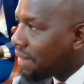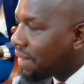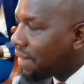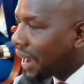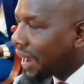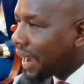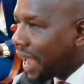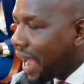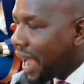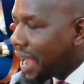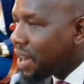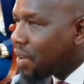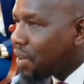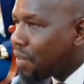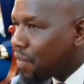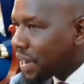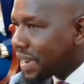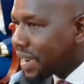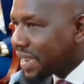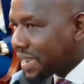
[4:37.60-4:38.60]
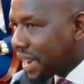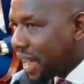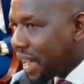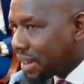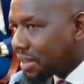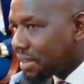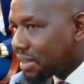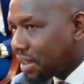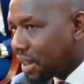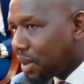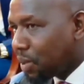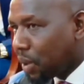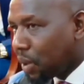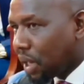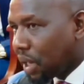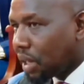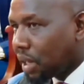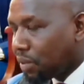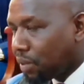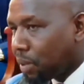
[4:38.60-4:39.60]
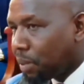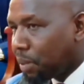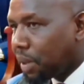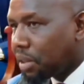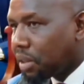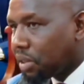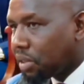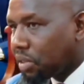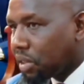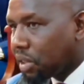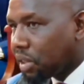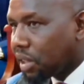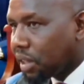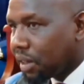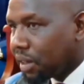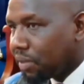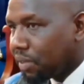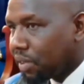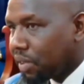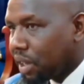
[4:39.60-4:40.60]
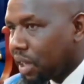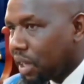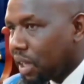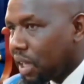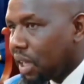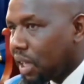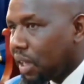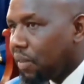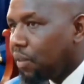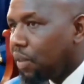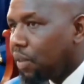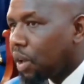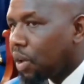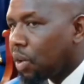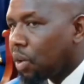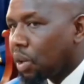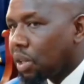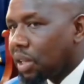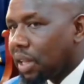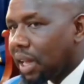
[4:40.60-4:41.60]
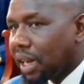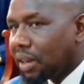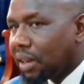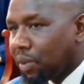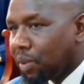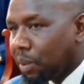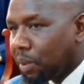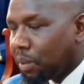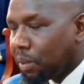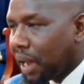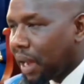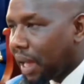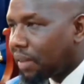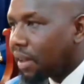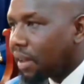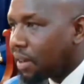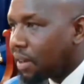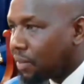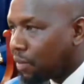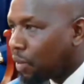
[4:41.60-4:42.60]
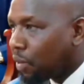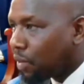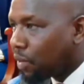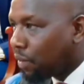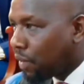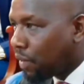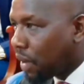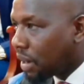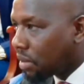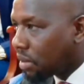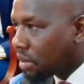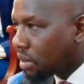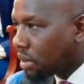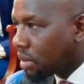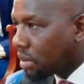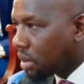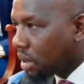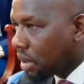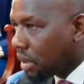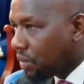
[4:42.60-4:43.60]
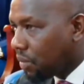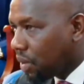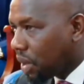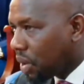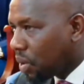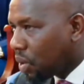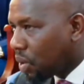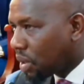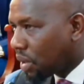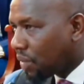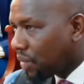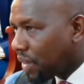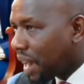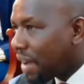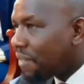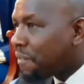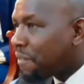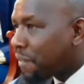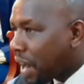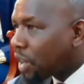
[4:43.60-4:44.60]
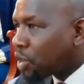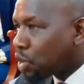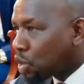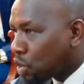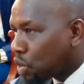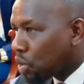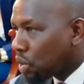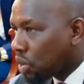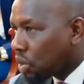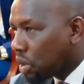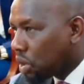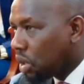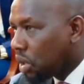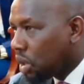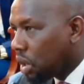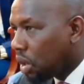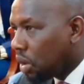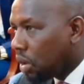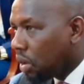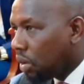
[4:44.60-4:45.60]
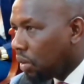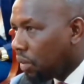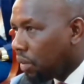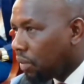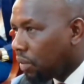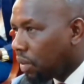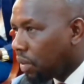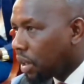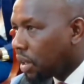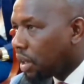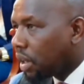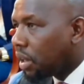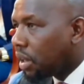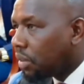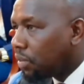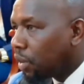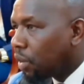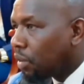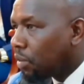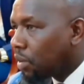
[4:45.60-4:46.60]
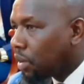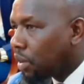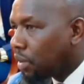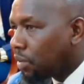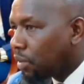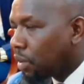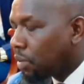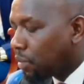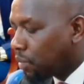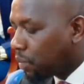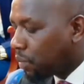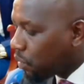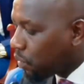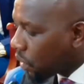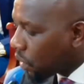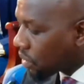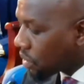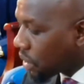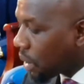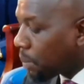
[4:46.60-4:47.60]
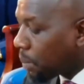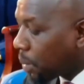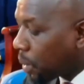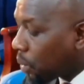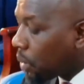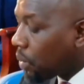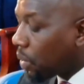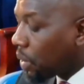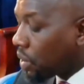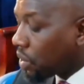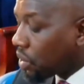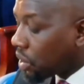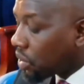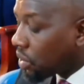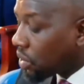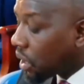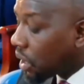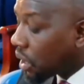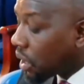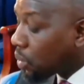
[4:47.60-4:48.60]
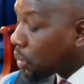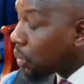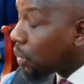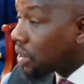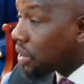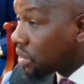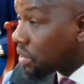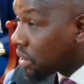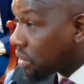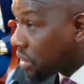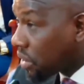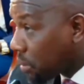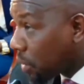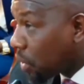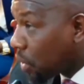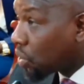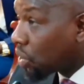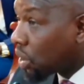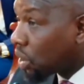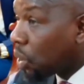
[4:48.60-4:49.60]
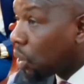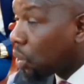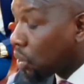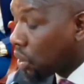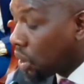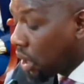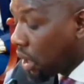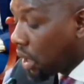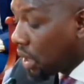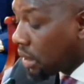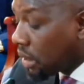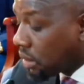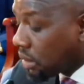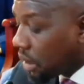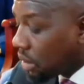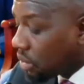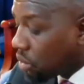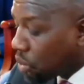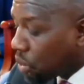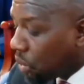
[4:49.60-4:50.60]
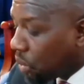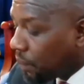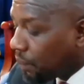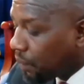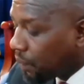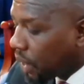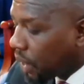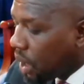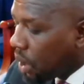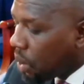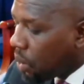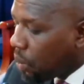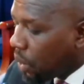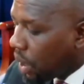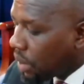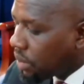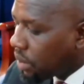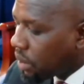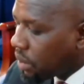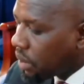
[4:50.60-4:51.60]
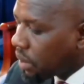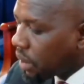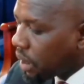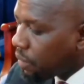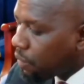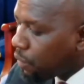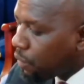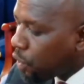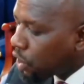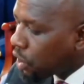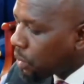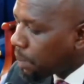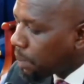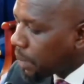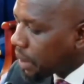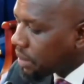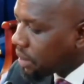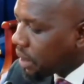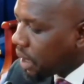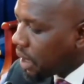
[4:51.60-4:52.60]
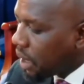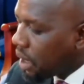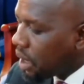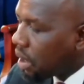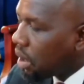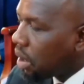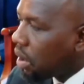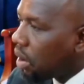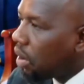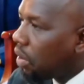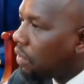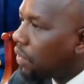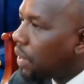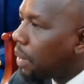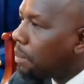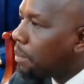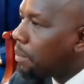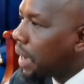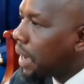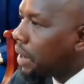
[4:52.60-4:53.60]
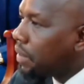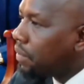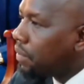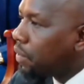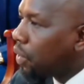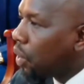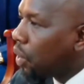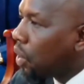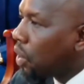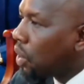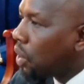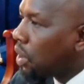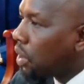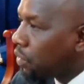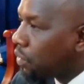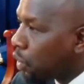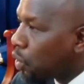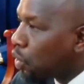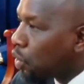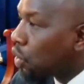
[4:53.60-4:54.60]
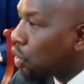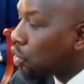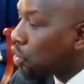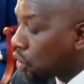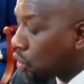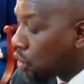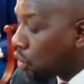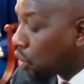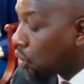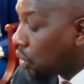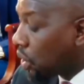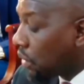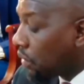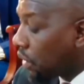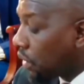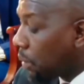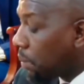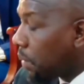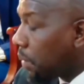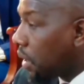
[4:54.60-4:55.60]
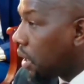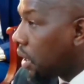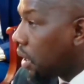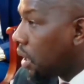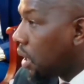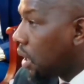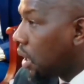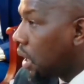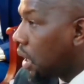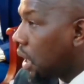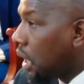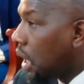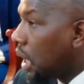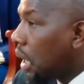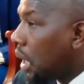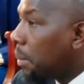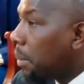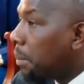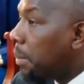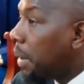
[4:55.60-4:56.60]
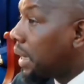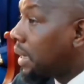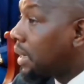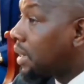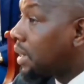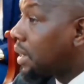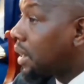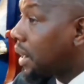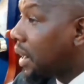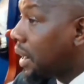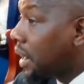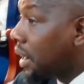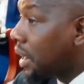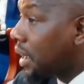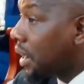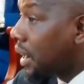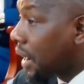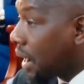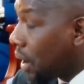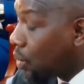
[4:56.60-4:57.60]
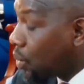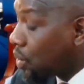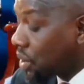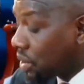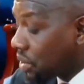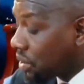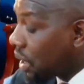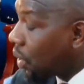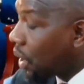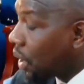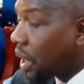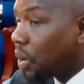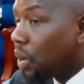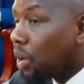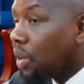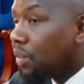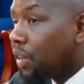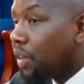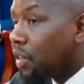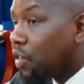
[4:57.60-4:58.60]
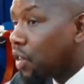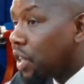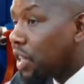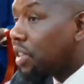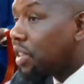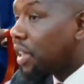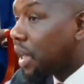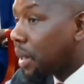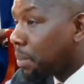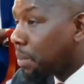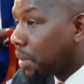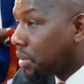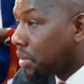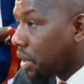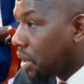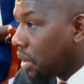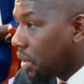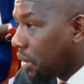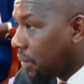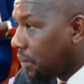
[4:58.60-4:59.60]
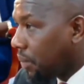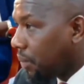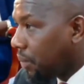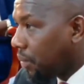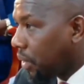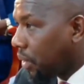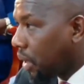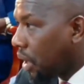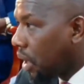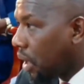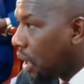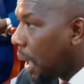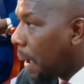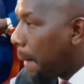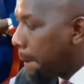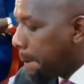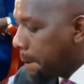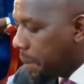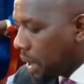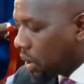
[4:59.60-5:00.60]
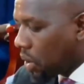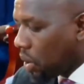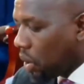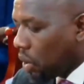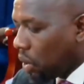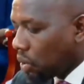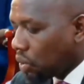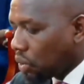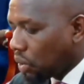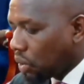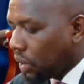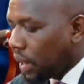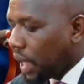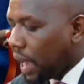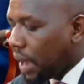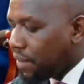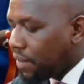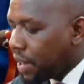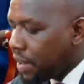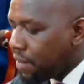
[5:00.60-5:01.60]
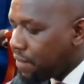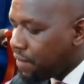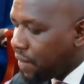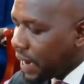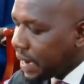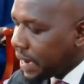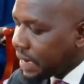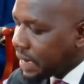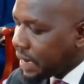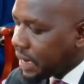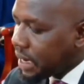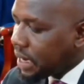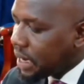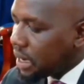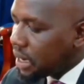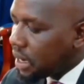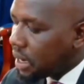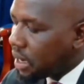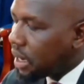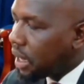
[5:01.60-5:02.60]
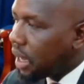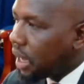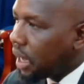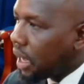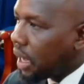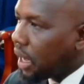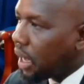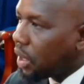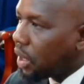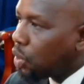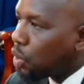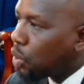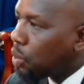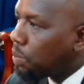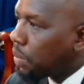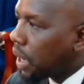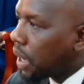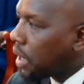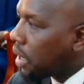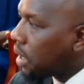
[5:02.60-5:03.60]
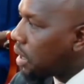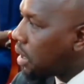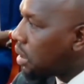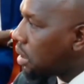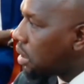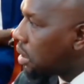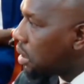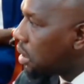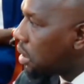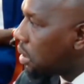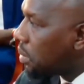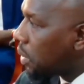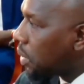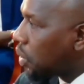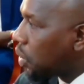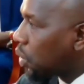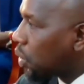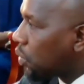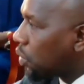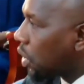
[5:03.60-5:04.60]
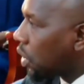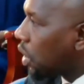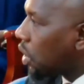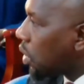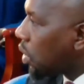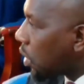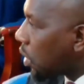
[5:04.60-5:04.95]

the kind of returns that we get from NGCDF, if we got that from other devolved funds, if we got even a fraction of the devolved, for example, when we were in Senate, we were insisting, because the law says so, we're insisting that 40% of the money for devolution should go to development. But counties now cannot even reach 10%. because they have inflated the human, because of